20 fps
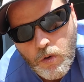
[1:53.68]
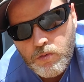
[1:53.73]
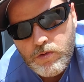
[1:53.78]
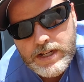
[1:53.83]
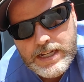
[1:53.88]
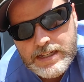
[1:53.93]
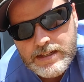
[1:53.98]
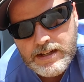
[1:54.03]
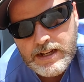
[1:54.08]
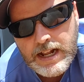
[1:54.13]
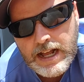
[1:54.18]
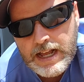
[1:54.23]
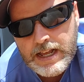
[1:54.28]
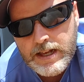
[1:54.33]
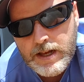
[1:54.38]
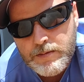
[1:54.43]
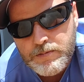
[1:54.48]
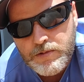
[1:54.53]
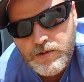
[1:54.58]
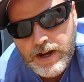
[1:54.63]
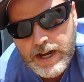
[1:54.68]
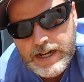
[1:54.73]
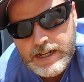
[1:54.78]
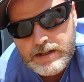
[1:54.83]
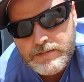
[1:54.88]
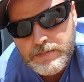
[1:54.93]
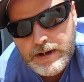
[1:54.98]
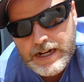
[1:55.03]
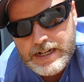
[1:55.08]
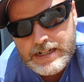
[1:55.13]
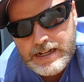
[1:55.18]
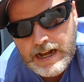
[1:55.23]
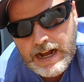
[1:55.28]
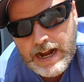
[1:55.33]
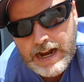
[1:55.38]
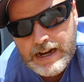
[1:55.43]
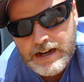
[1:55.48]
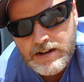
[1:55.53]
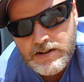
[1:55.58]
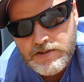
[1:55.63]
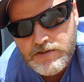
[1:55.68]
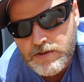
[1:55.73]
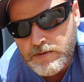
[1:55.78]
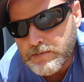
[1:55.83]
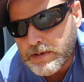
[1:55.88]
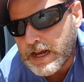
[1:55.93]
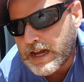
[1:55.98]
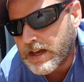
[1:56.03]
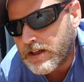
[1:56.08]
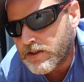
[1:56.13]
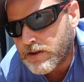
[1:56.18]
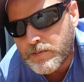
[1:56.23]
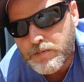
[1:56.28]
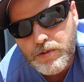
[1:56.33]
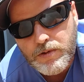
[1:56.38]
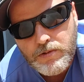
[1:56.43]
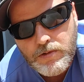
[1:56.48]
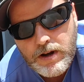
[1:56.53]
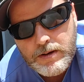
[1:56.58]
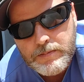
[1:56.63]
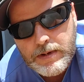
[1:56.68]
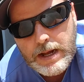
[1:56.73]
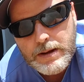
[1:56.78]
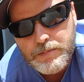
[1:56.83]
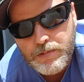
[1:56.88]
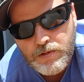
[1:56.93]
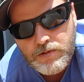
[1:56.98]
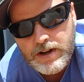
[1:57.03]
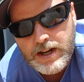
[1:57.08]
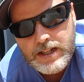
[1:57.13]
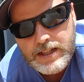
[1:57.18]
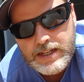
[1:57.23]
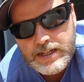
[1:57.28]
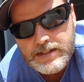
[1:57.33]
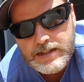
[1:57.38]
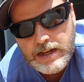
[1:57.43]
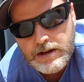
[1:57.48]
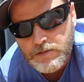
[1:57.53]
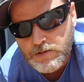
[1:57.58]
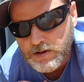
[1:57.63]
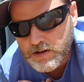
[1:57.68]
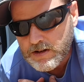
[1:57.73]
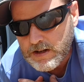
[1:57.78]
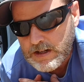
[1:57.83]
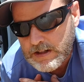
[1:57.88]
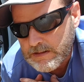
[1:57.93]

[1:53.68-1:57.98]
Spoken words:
reason I upgraded my tires from my Pirellis that were,